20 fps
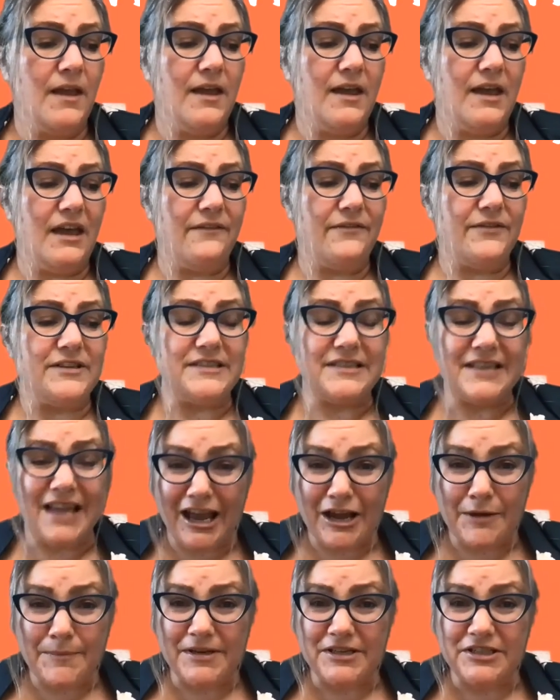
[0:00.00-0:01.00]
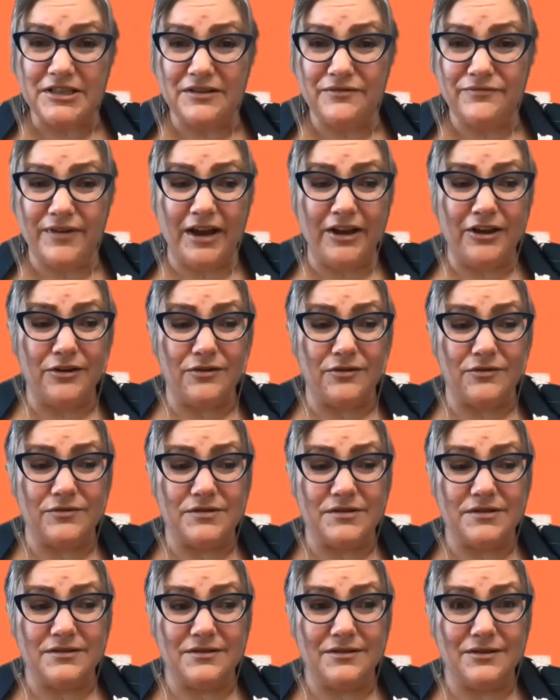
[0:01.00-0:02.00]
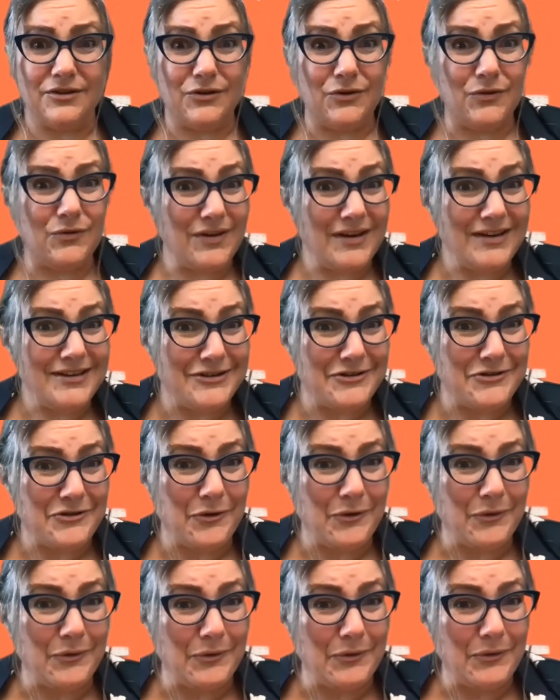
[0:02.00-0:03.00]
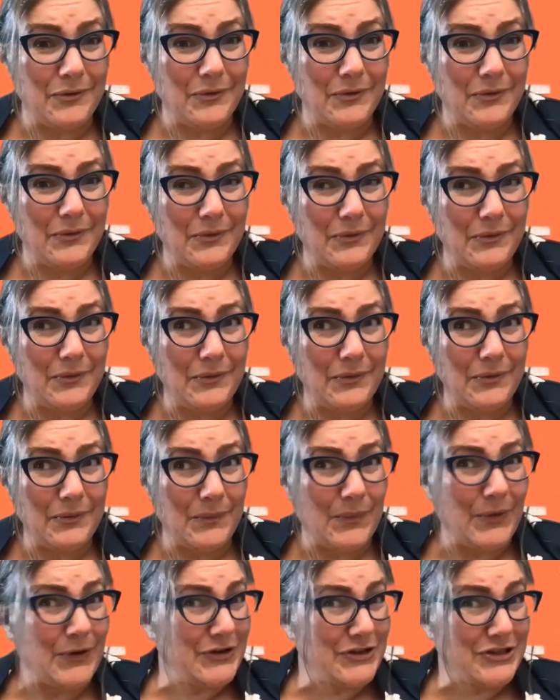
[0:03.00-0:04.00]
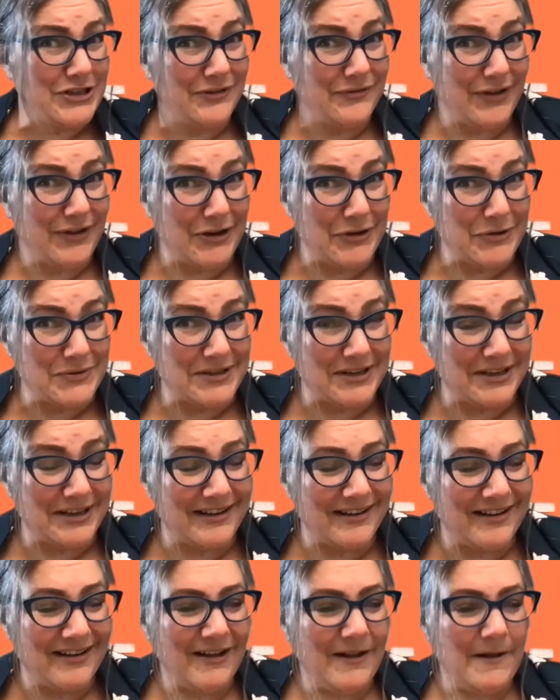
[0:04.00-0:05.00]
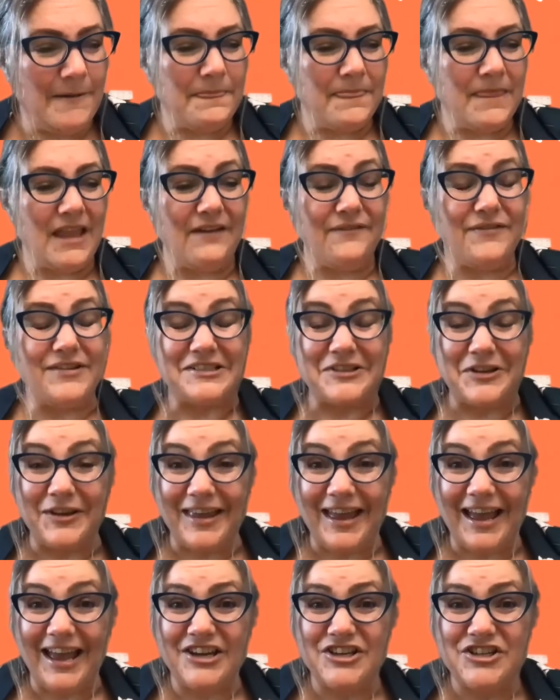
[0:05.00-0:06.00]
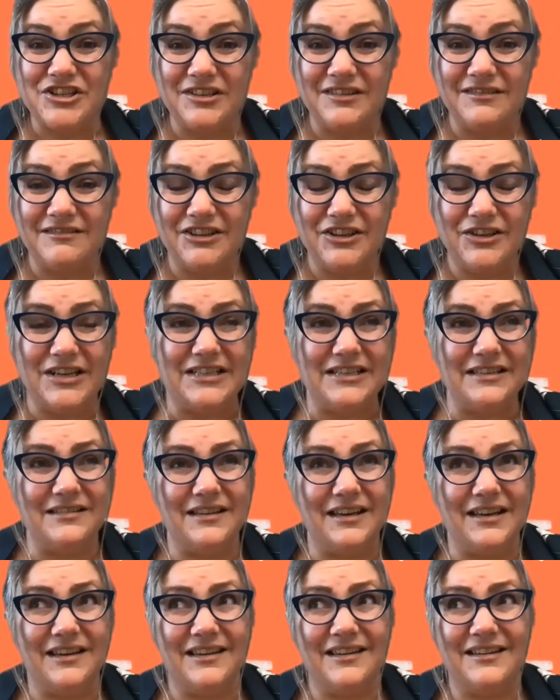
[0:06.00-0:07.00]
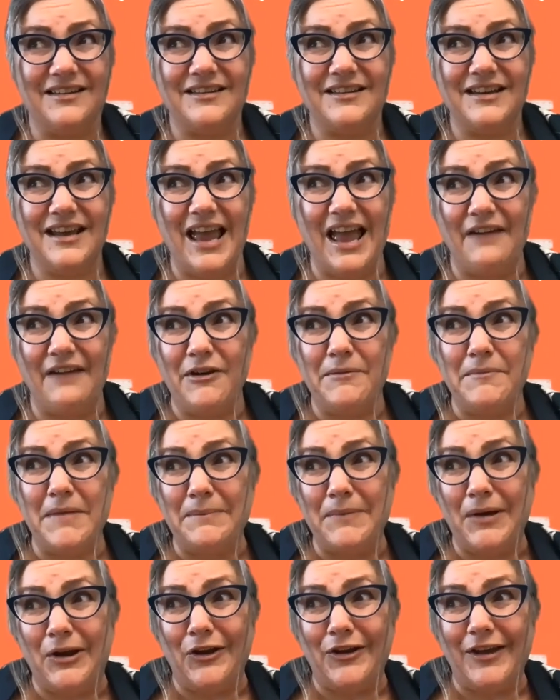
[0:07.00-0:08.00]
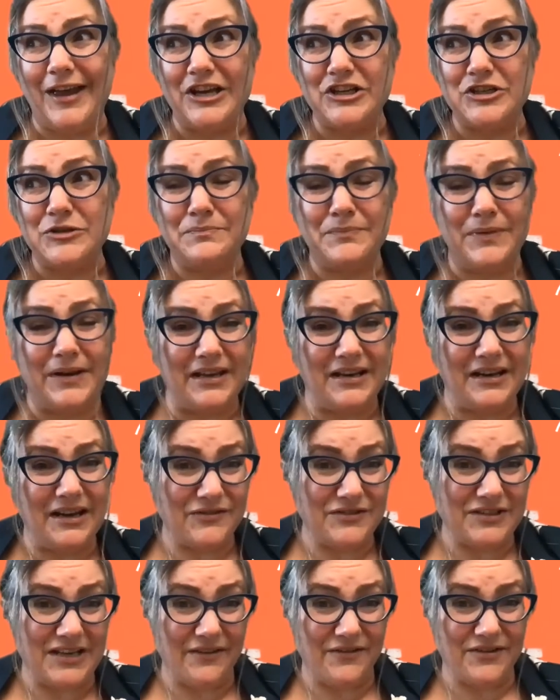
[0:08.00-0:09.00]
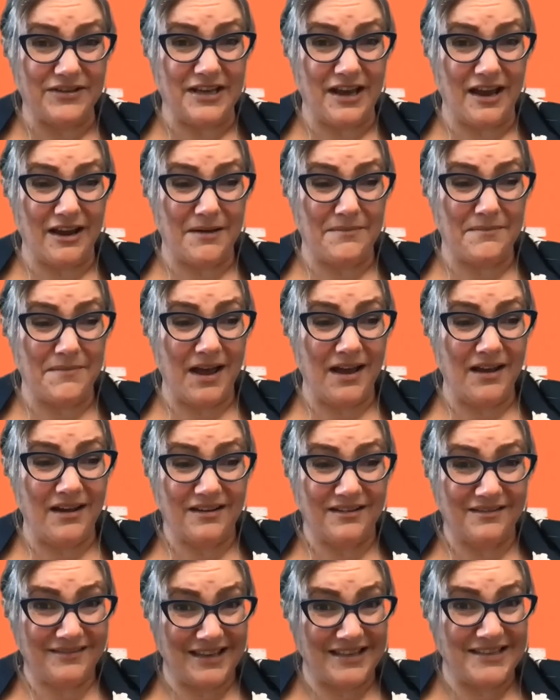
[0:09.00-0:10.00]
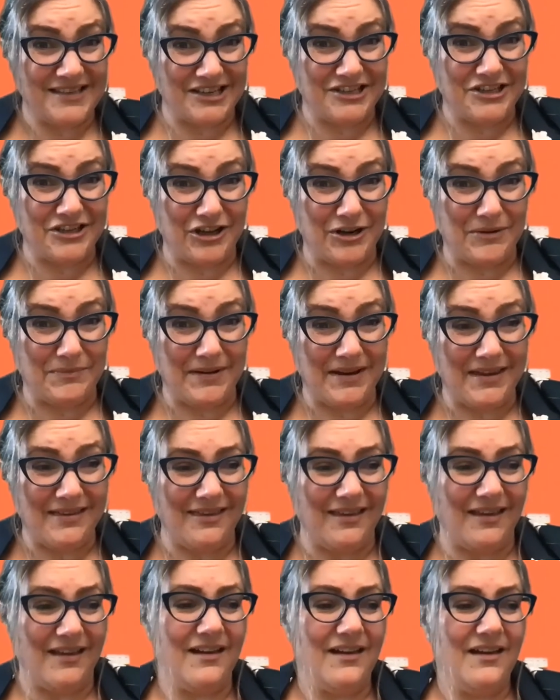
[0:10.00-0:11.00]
If it's target by shared values, you need to know what your shared values are. If it's location, you need to think, have I made my location big enough to have a target market that's actually going to be there?